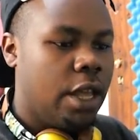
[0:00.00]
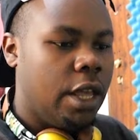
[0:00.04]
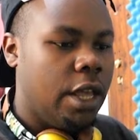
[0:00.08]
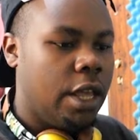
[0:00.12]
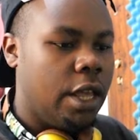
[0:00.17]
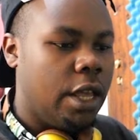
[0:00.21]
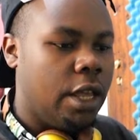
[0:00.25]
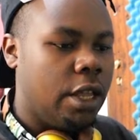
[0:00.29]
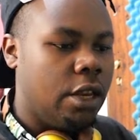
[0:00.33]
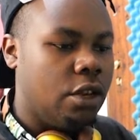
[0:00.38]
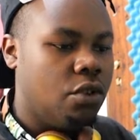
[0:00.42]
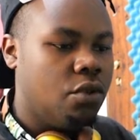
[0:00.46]

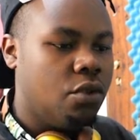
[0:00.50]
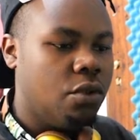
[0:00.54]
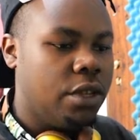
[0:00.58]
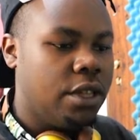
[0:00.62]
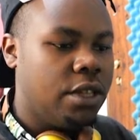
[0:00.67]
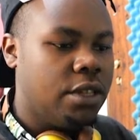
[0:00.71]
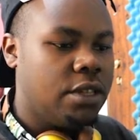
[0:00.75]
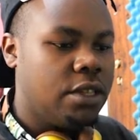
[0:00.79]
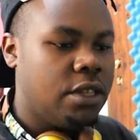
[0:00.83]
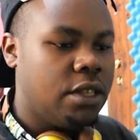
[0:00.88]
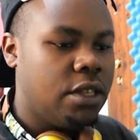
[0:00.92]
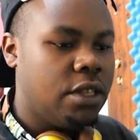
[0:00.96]
and you
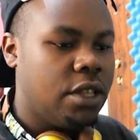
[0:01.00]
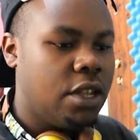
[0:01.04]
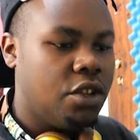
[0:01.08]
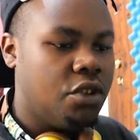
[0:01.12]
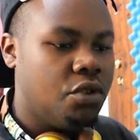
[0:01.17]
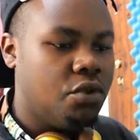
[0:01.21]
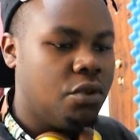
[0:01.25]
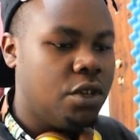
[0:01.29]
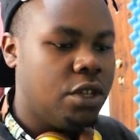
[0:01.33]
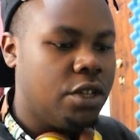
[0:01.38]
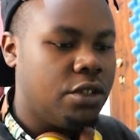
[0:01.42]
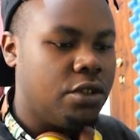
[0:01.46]
can see the
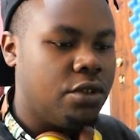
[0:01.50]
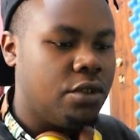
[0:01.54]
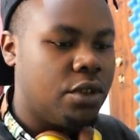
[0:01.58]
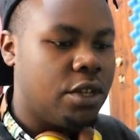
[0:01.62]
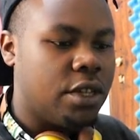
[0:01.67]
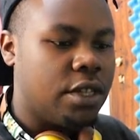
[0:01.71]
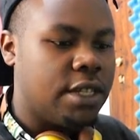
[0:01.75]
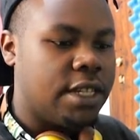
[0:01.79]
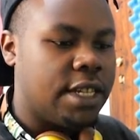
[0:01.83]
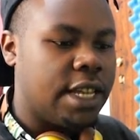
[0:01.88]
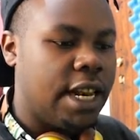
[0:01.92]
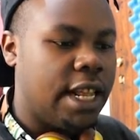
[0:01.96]
units. You
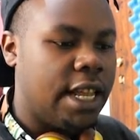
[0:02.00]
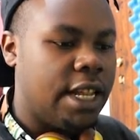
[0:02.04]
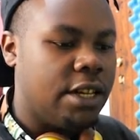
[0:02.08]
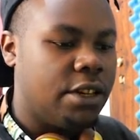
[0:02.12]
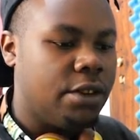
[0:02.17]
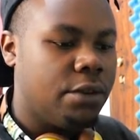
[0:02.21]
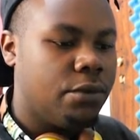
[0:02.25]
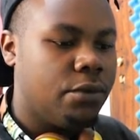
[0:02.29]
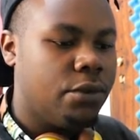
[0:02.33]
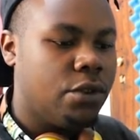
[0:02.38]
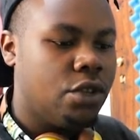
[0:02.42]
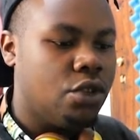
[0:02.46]
can select
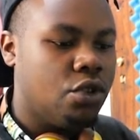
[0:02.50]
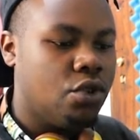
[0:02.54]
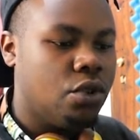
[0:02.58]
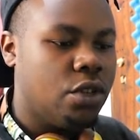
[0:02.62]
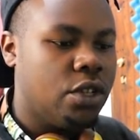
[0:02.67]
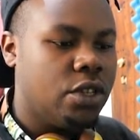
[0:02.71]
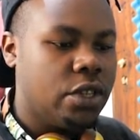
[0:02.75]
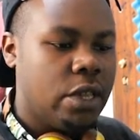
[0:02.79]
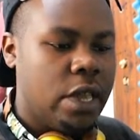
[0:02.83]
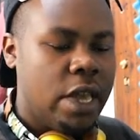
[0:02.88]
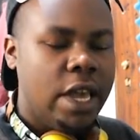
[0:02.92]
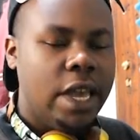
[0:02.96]
different
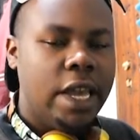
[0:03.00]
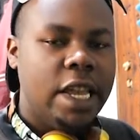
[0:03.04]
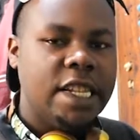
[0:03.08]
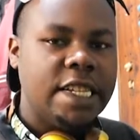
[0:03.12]
units.